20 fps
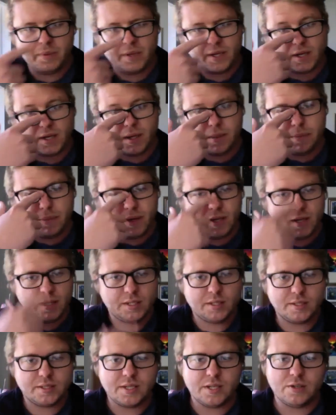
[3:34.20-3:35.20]
picking up a
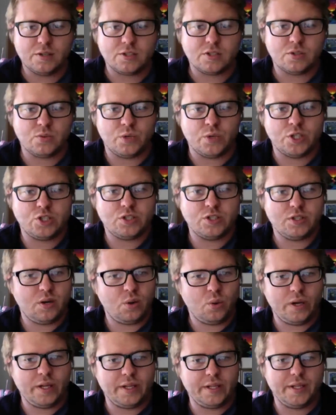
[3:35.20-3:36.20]
Nintendo Switch
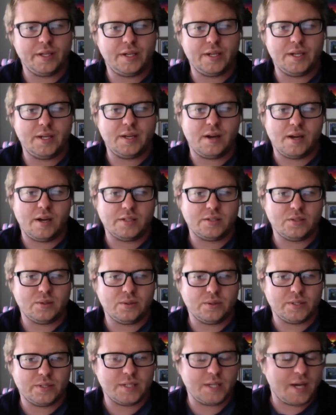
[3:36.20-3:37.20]
OLED
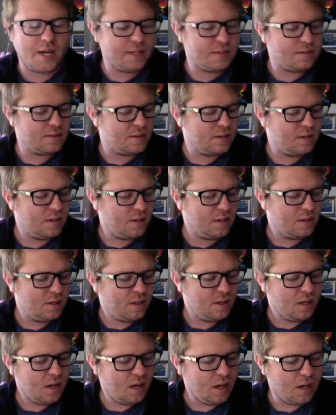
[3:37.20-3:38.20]
console tonight
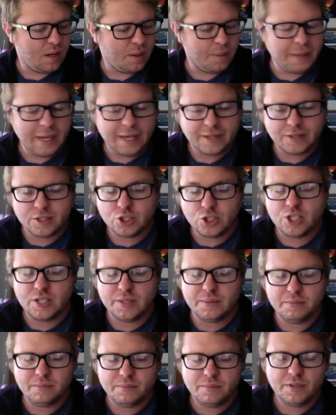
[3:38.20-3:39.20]
at the
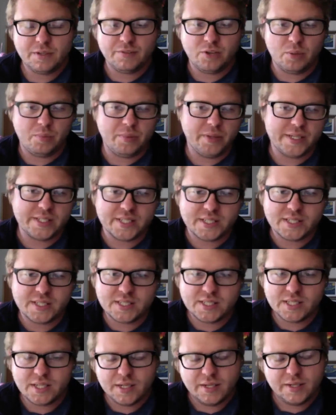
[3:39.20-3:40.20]
gym of all
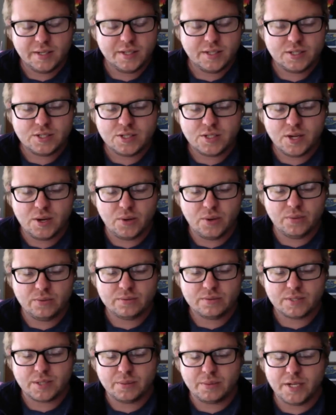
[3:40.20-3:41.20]
places. So
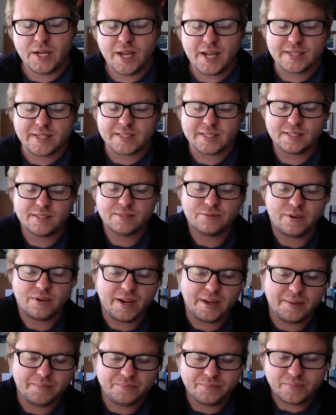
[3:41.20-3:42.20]
it's going to be nice,
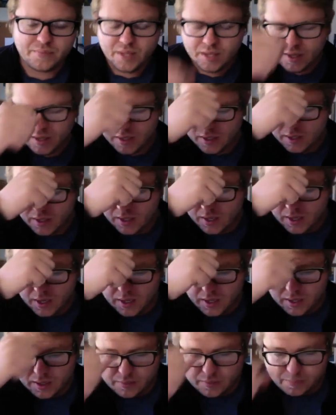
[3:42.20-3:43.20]
right?
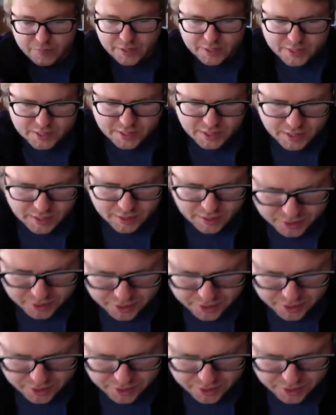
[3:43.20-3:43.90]
Let's see,